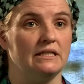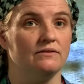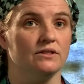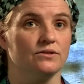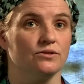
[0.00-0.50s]

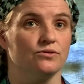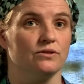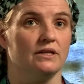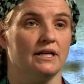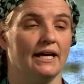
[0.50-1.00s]
even a
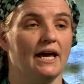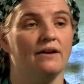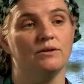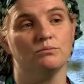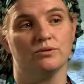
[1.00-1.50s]
surgery that I
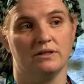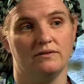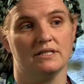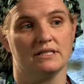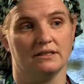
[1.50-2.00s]
haven't
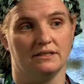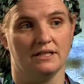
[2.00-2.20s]
previously